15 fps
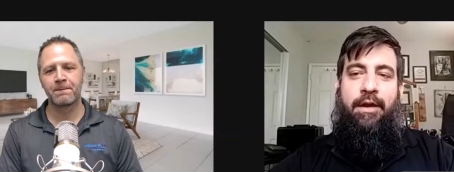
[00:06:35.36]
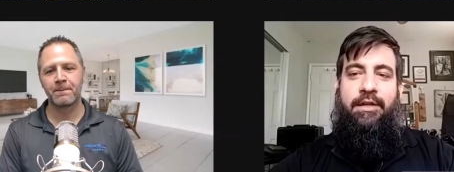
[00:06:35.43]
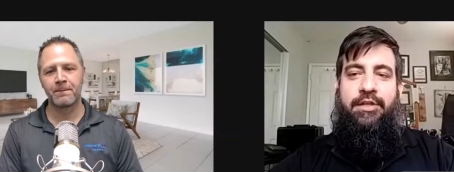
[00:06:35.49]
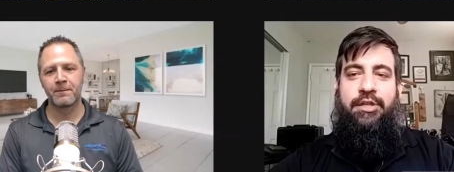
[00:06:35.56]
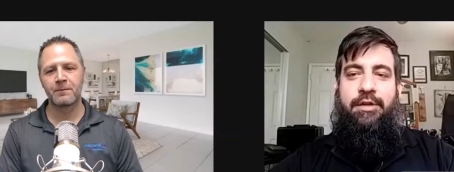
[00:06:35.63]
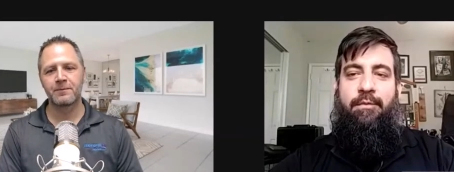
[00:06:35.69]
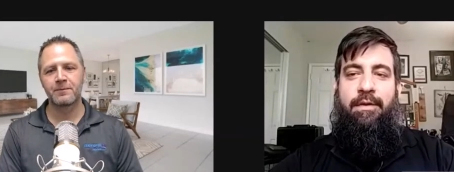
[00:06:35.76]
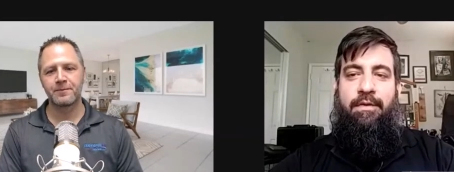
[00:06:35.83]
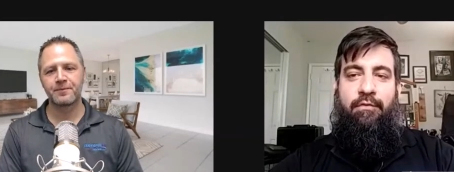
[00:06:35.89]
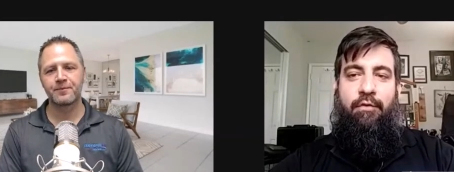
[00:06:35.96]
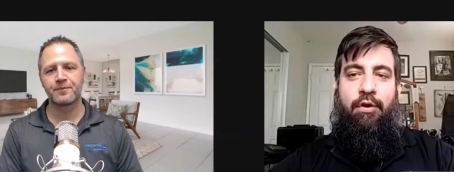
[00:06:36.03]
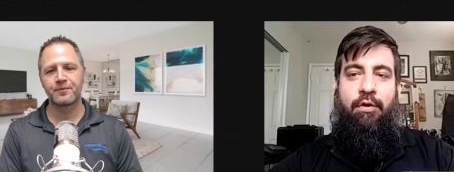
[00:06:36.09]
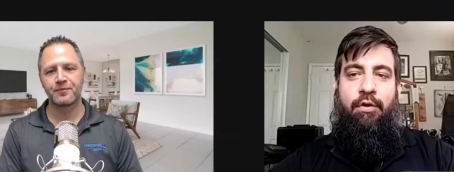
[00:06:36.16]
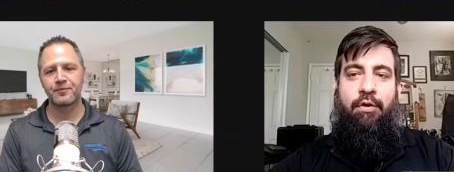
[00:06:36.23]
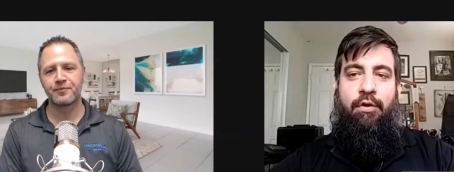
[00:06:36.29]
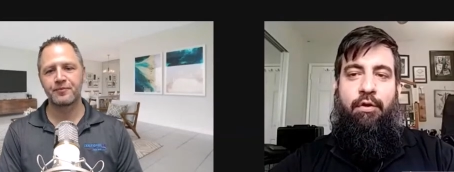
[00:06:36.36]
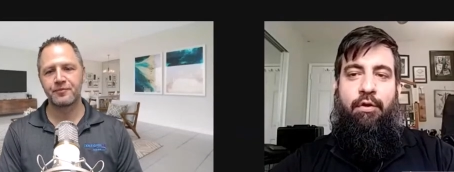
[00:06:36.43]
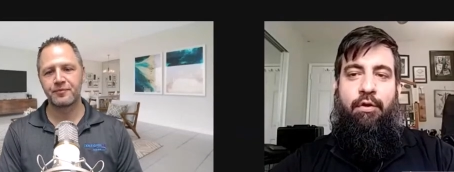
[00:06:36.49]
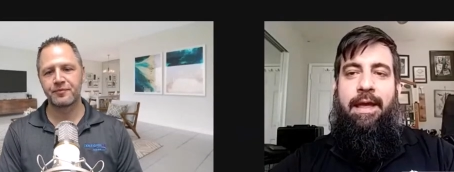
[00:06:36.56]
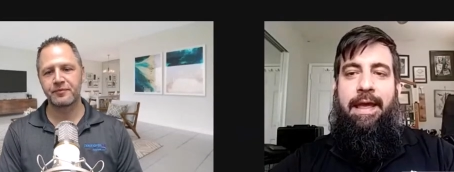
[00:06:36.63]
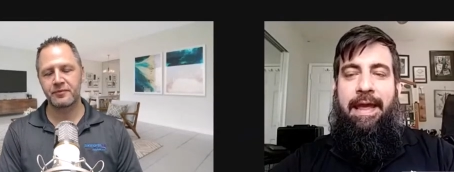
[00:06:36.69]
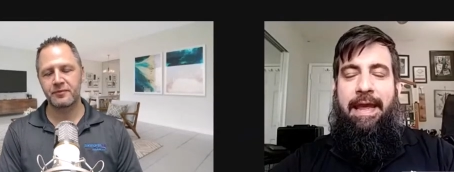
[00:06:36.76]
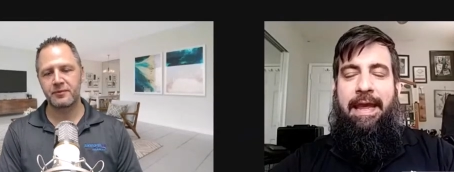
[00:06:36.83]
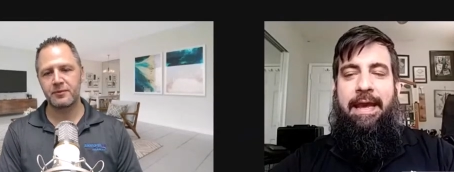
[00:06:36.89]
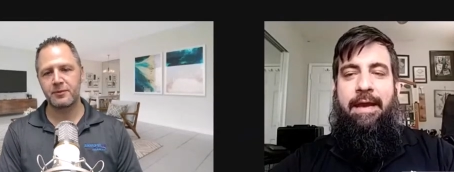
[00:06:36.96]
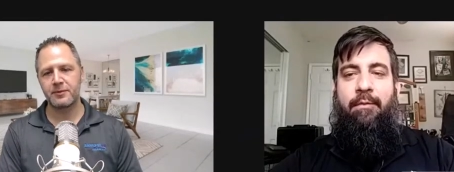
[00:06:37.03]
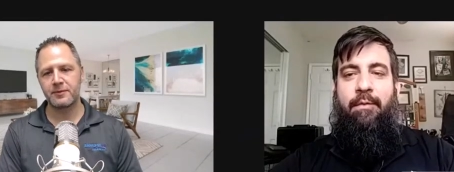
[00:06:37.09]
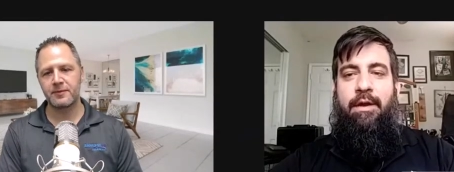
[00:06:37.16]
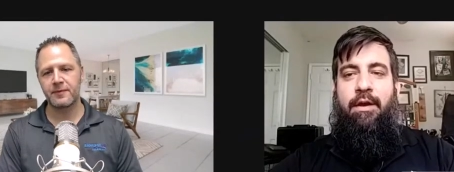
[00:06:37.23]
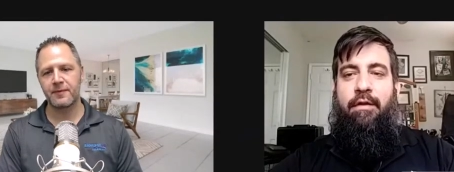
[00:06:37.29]
Speaker 1: production with drone
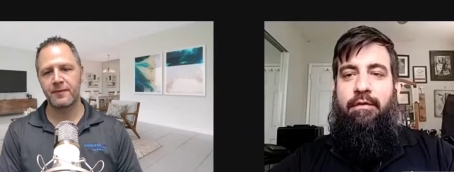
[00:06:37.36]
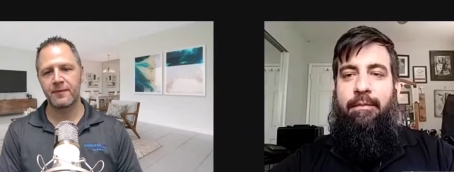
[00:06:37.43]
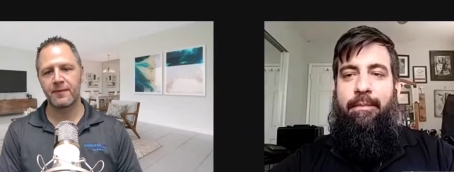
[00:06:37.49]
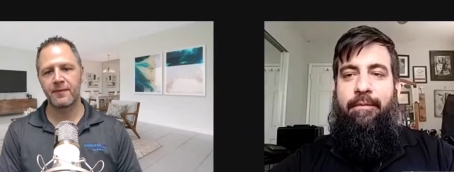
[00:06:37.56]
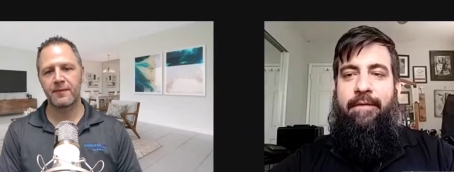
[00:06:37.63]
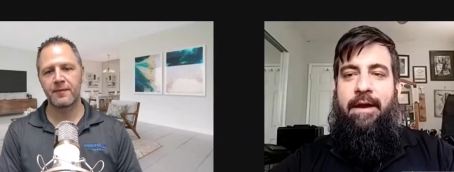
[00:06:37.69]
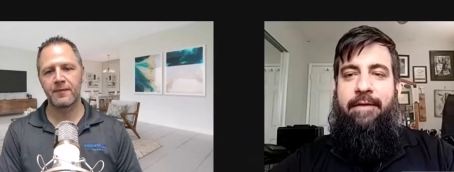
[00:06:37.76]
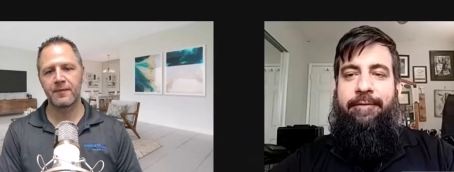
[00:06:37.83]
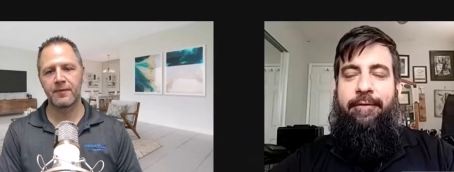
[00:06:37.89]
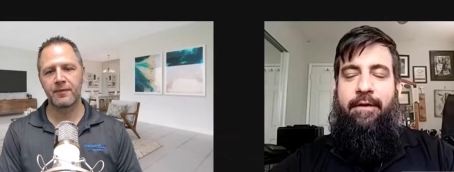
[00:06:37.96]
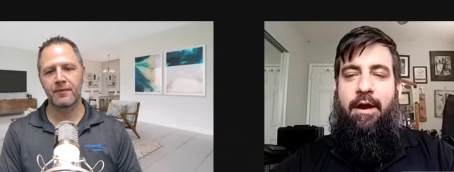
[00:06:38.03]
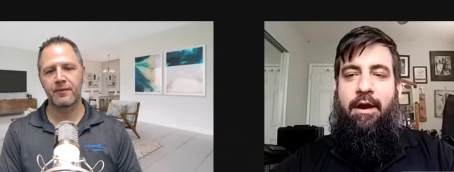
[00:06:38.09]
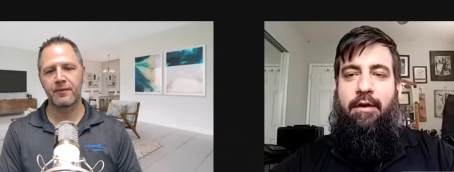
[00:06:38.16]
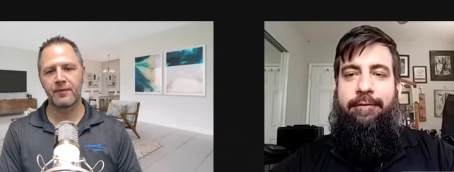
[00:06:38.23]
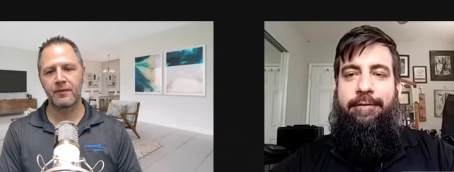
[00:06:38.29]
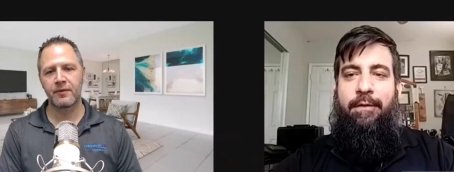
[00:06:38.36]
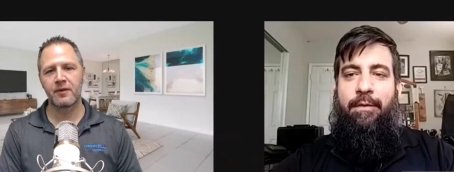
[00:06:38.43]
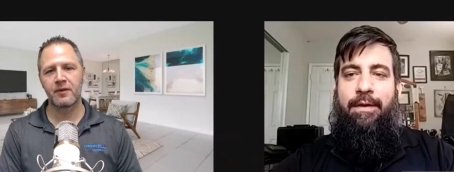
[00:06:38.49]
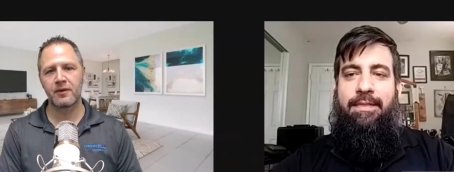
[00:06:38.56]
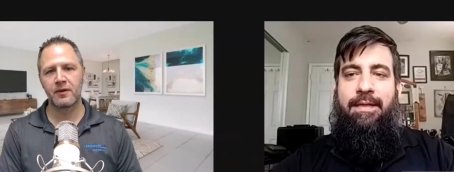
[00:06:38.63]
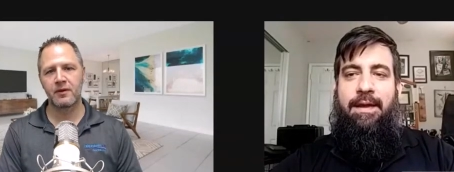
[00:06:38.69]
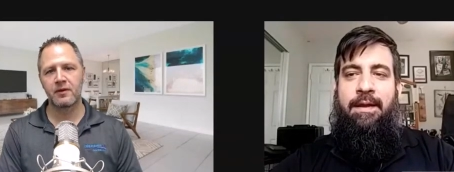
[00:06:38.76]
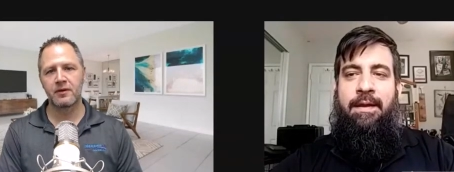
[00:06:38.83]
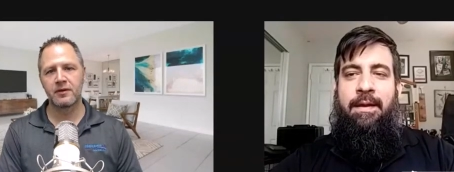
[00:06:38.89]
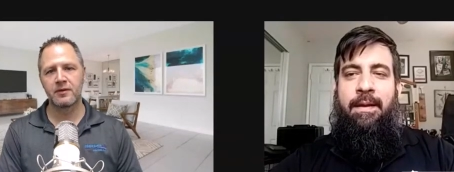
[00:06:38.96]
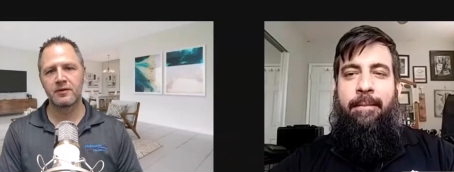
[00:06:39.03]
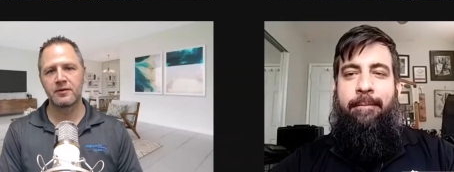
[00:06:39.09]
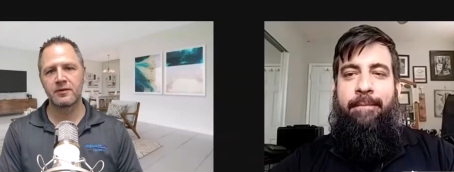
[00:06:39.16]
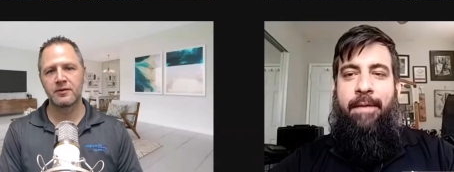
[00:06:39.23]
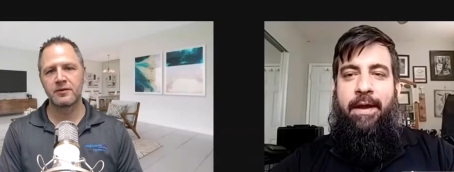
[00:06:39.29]
and we also provide photography with
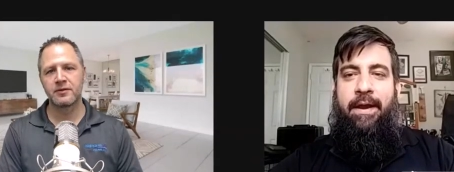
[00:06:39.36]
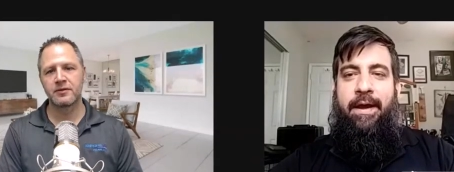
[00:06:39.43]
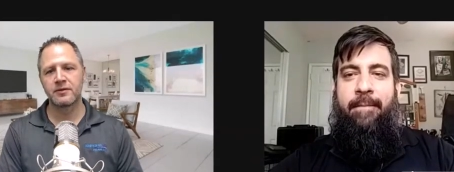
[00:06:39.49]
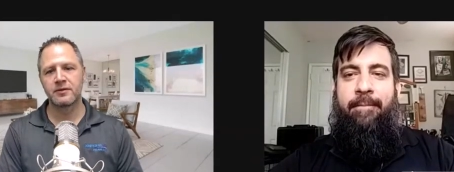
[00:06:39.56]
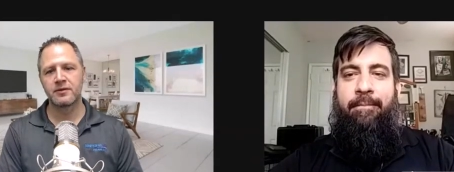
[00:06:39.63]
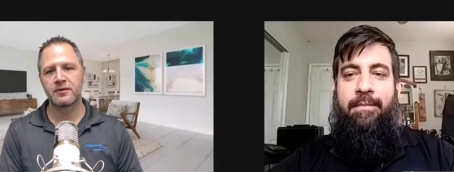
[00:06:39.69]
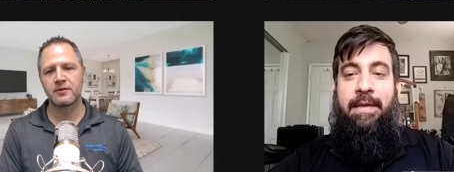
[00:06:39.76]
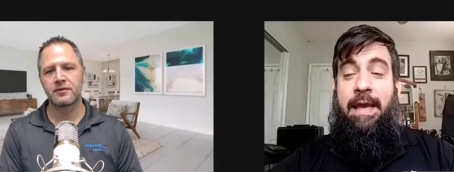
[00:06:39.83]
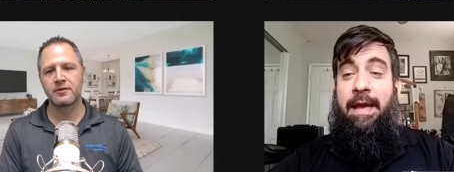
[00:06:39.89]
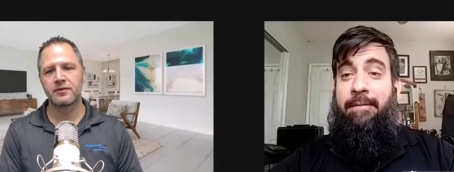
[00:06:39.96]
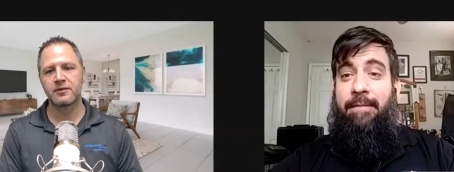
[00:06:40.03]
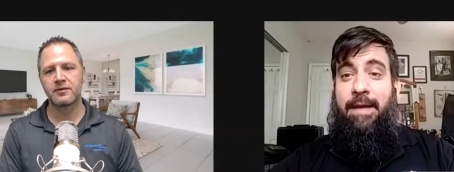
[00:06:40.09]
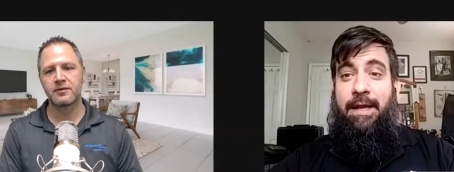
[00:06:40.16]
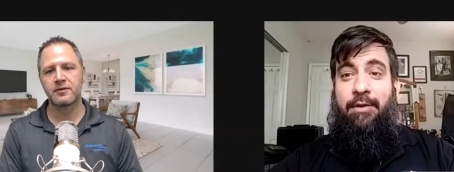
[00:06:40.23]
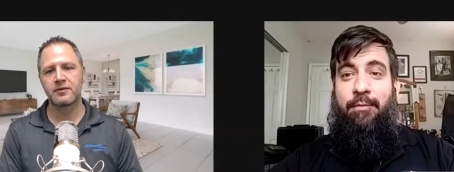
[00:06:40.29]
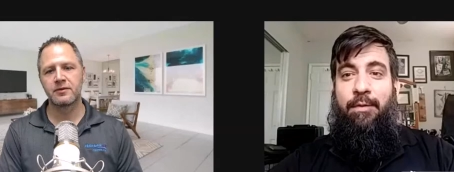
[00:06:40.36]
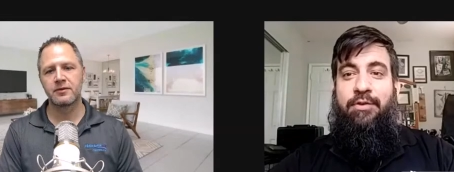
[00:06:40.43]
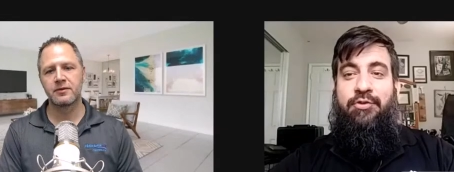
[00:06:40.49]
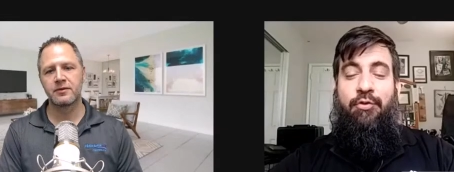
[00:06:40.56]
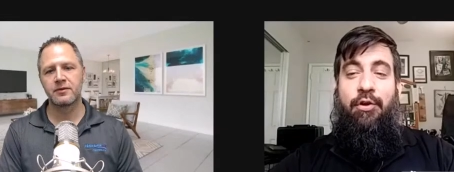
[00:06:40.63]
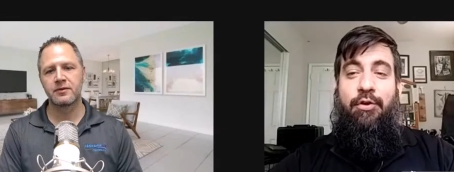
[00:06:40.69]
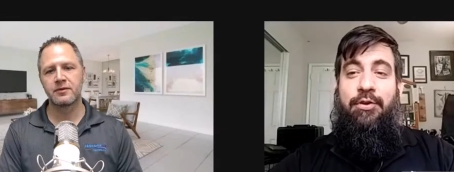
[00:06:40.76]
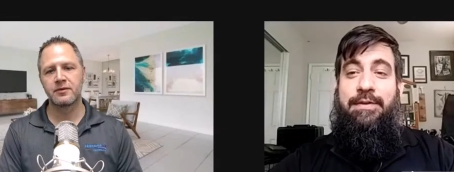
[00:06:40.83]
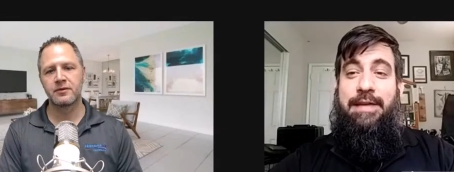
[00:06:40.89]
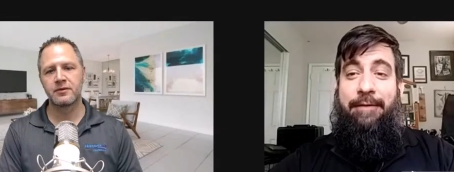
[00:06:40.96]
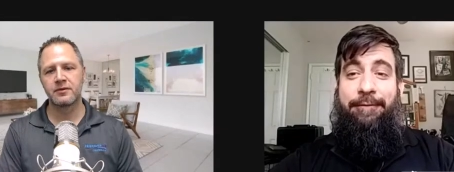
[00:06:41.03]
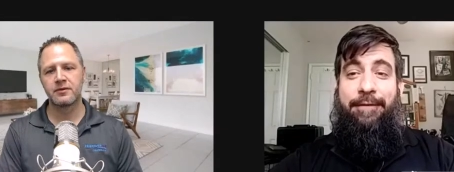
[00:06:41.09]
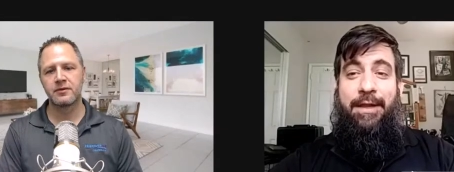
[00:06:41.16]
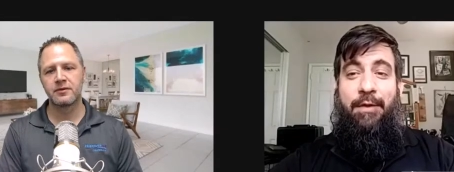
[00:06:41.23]
it. But um, yeah, and you, with drone you